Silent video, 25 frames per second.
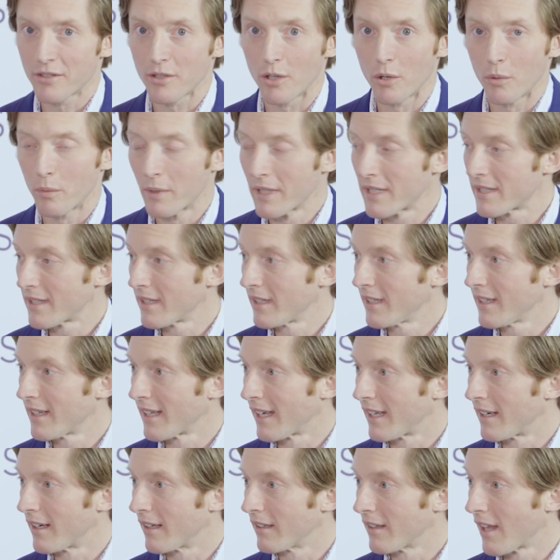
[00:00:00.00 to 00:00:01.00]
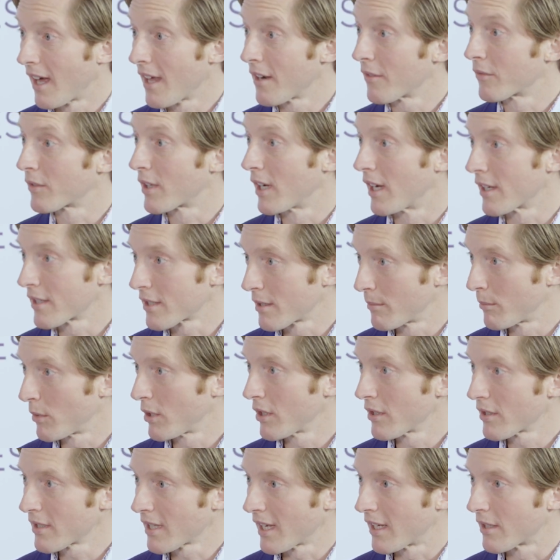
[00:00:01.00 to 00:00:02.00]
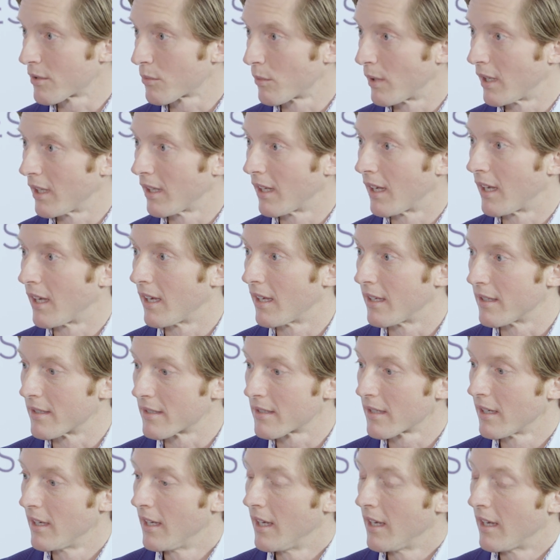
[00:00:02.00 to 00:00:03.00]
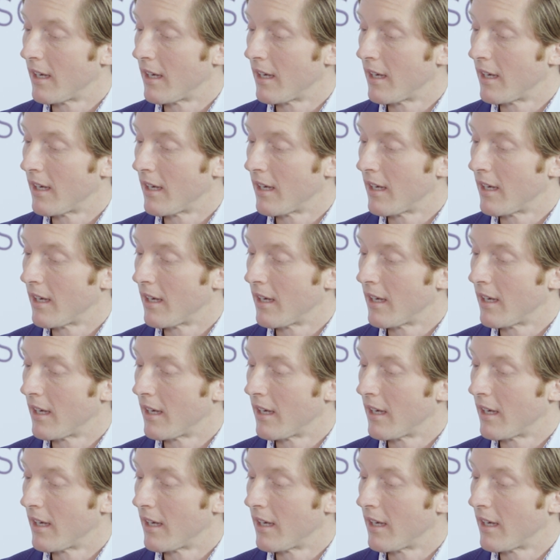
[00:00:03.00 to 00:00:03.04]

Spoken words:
So we see that a lot of customers as well as